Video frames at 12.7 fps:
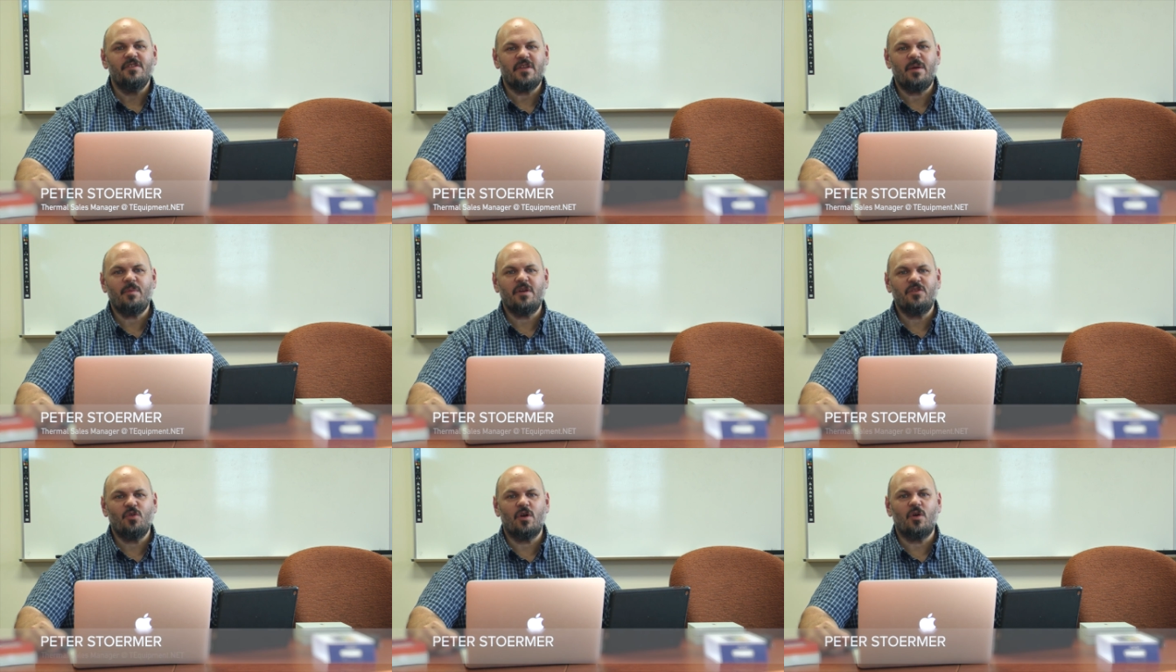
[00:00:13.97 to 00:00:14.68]
Today we're
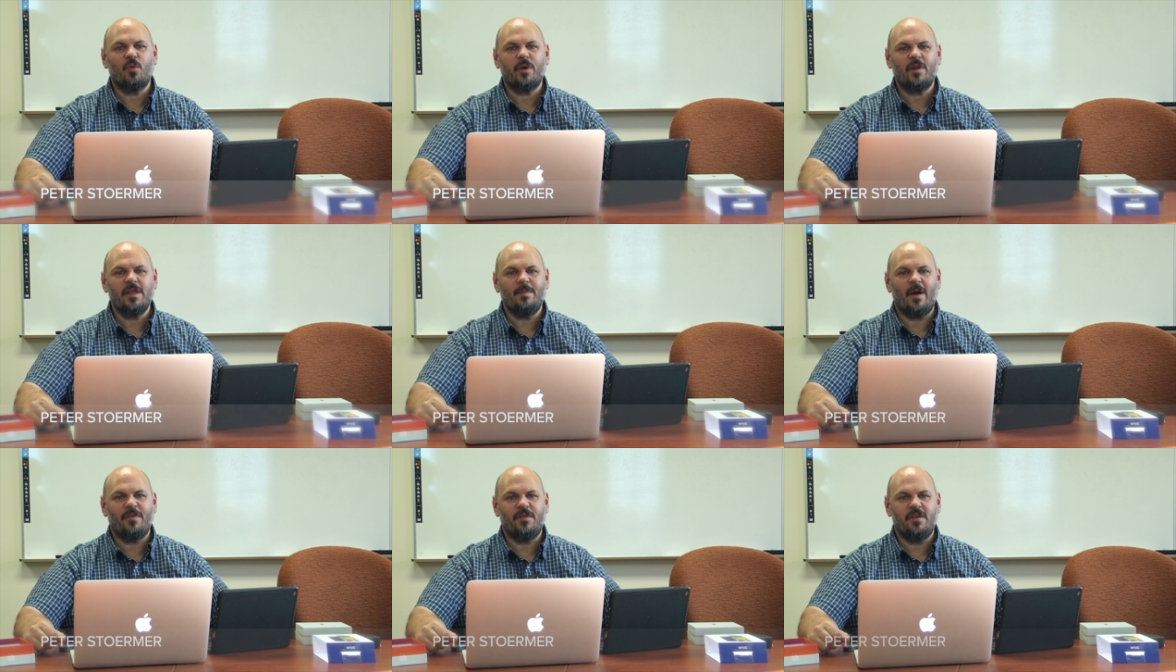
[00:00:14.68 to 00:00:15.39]
going to talk quickly
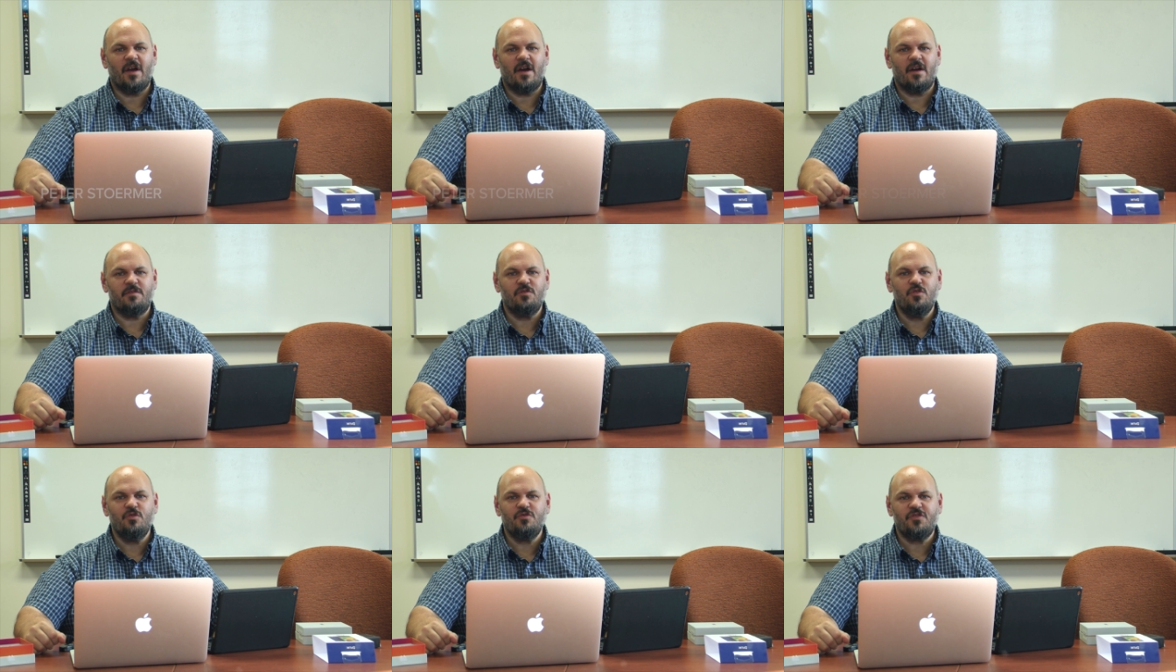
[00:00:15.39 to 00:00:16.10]
about the uh,
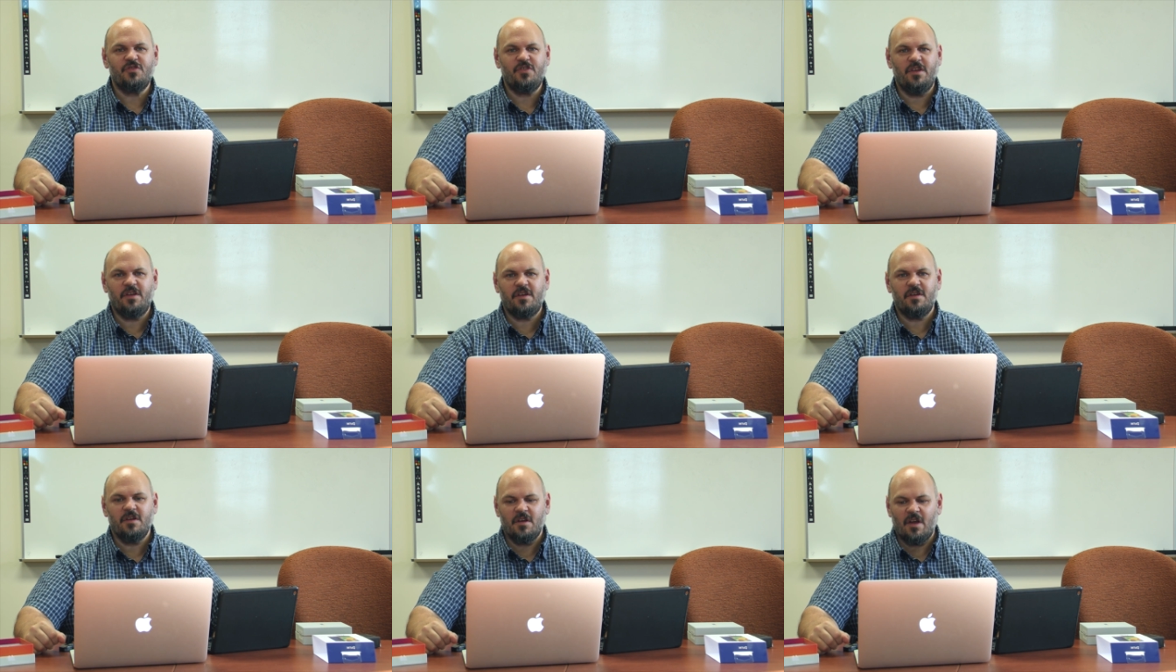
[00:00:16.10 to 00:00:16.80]
new
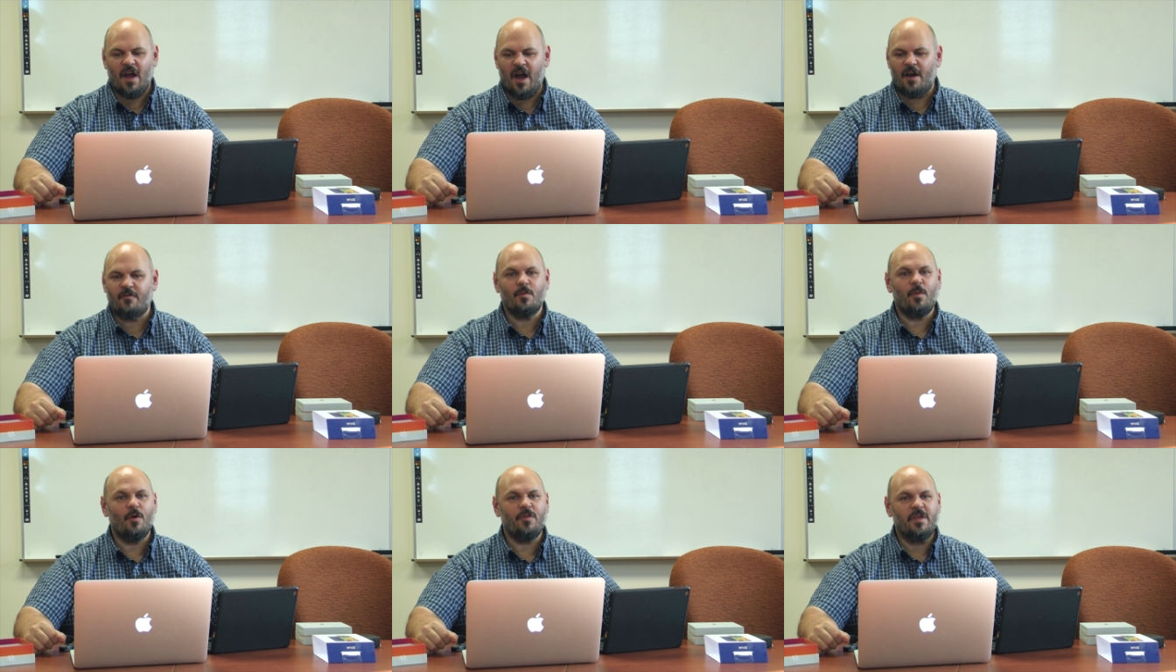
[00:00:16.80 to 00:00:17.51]
Seek uh,
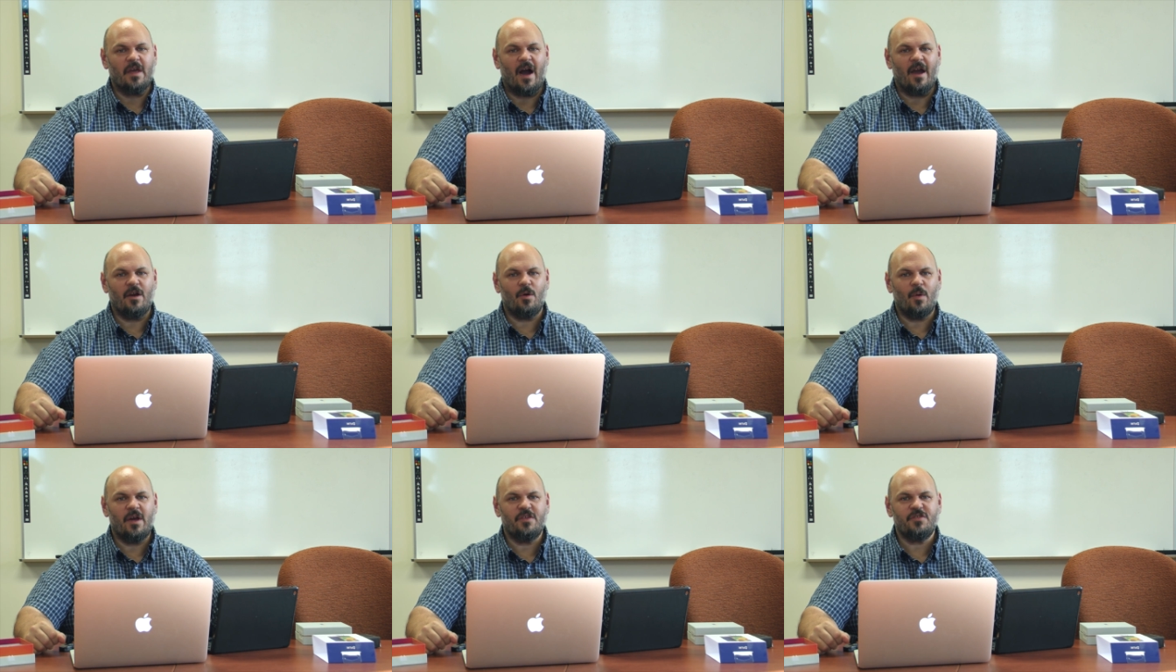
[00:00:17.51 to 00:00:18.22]
for both the
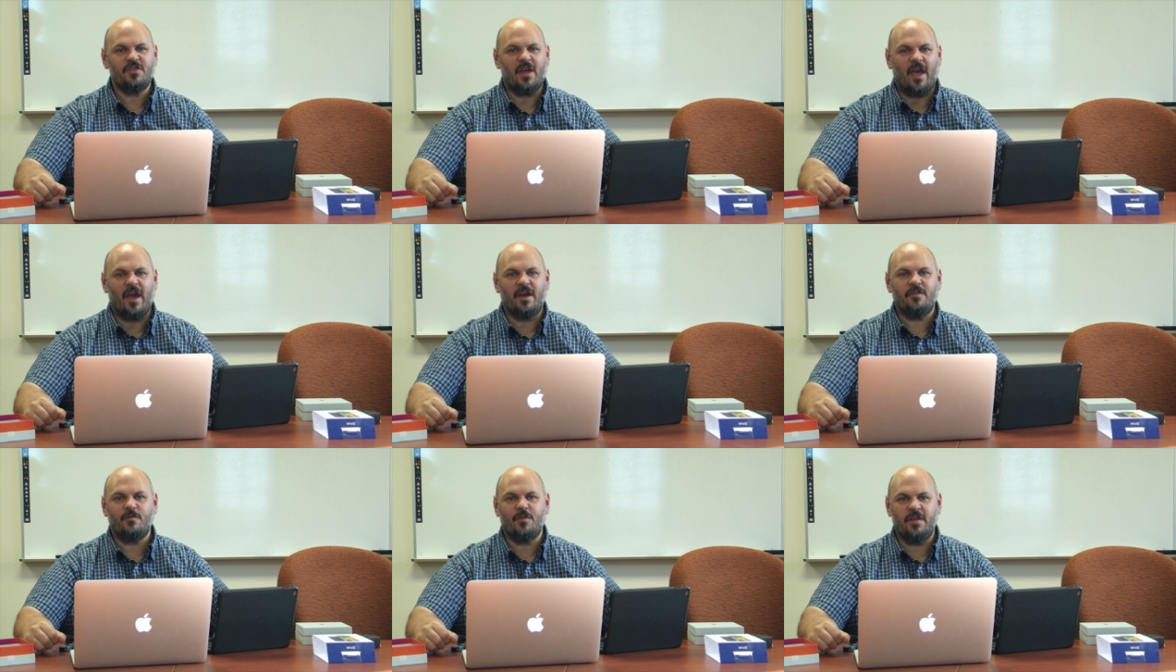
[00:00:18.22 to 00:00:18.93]
iOS
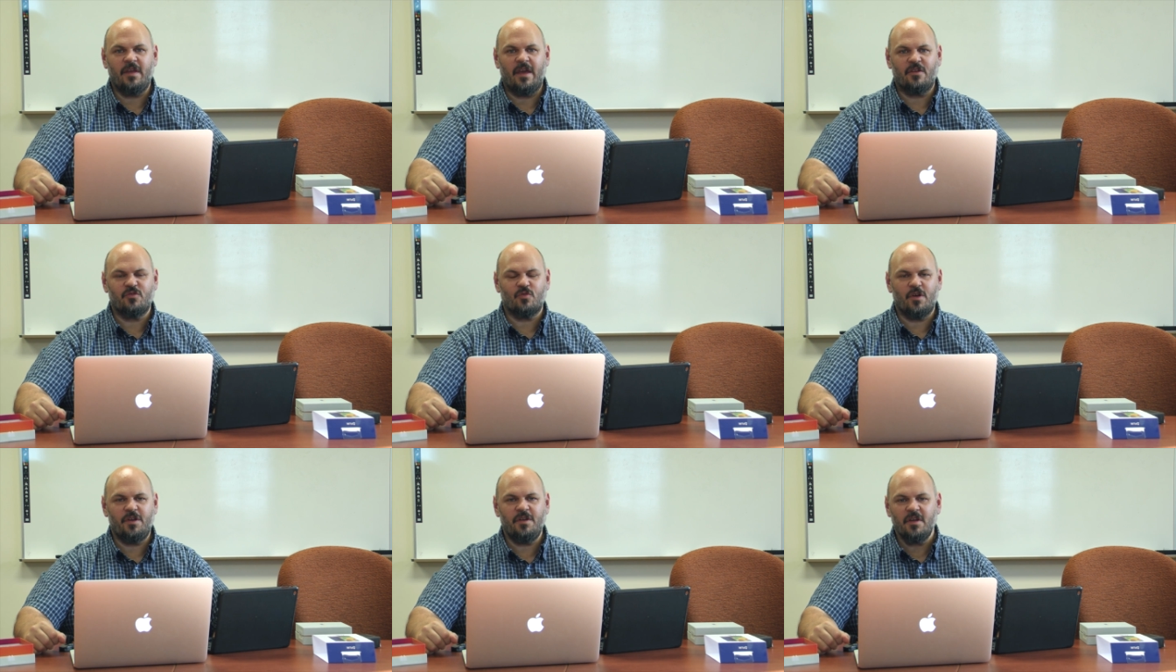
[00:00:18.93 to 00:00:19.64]
and for the
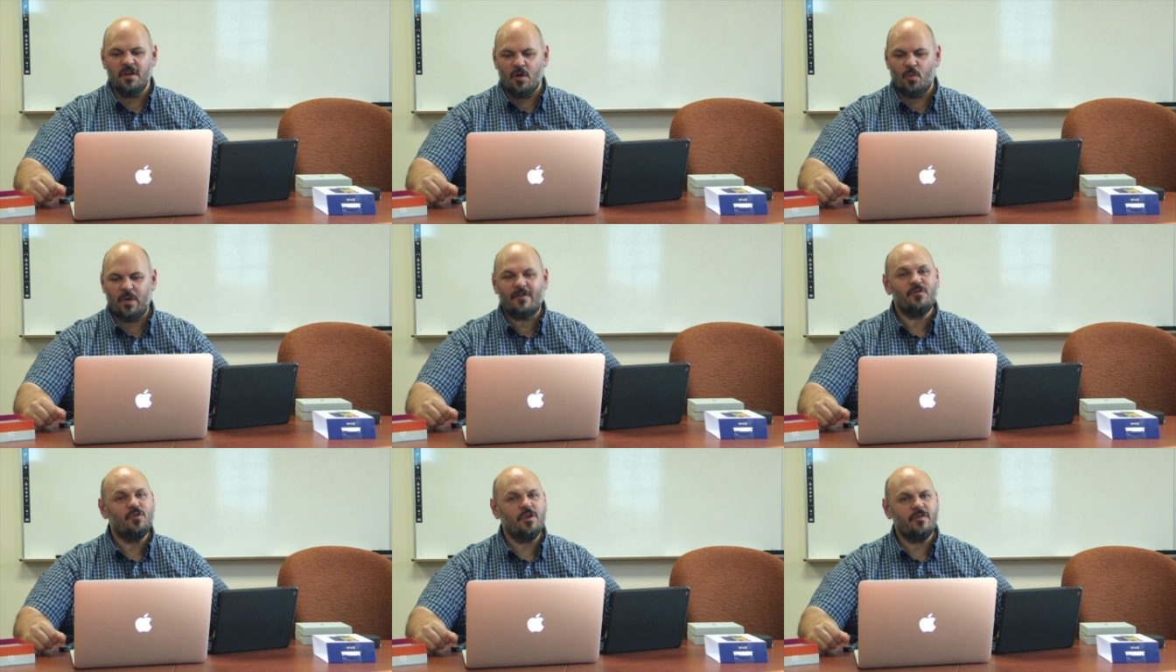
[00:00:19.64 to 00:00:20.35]
Android. We
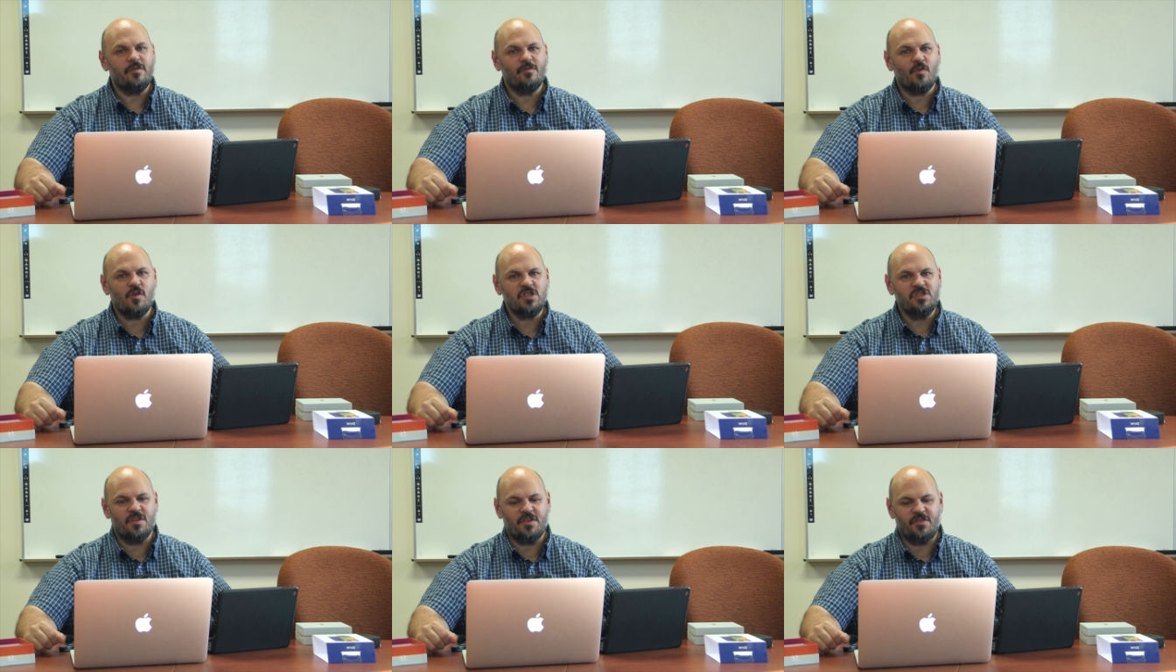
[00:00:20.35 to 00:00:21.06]
have two different
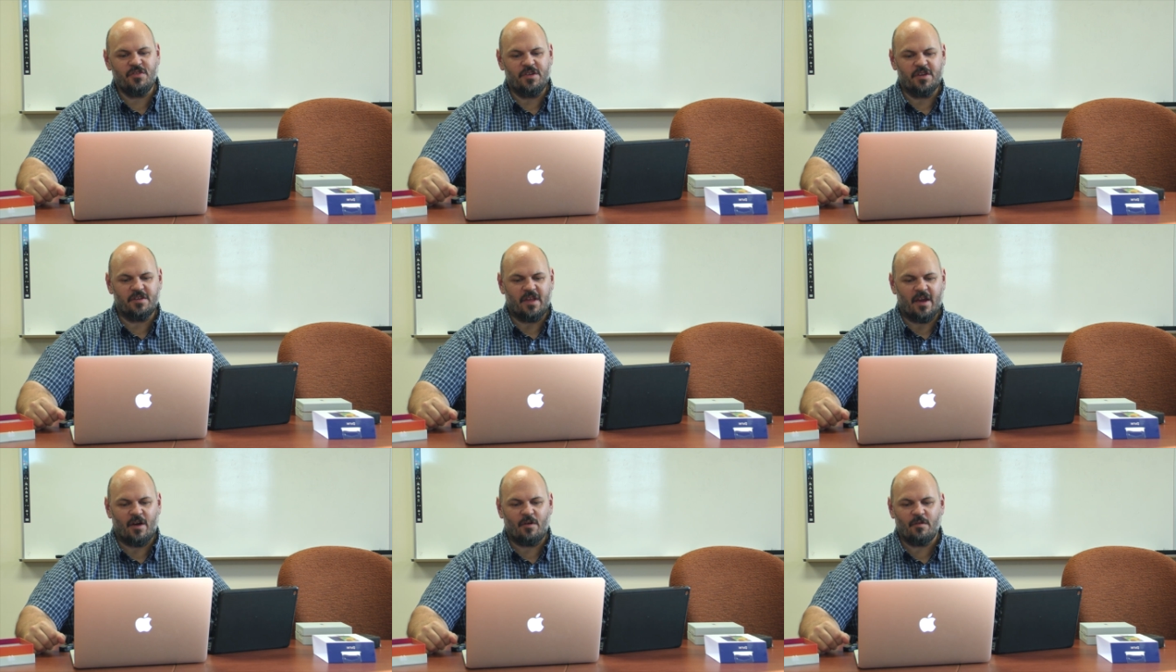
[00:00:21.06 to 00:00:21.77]
versions of the Seek
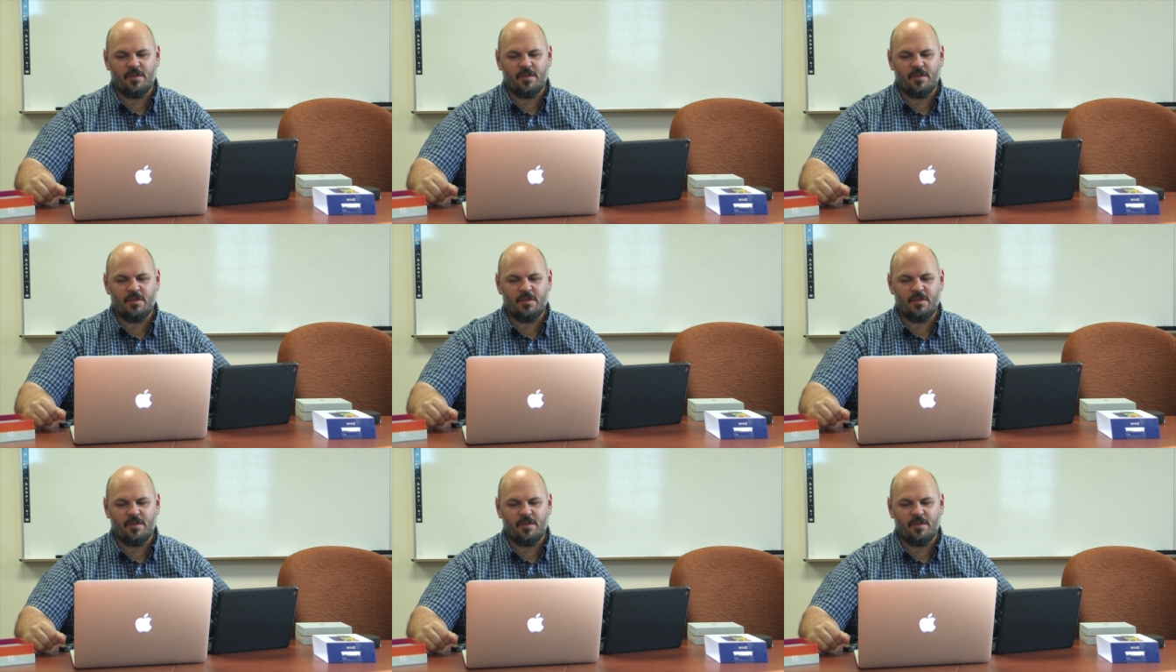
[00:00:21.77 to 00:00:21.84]
now.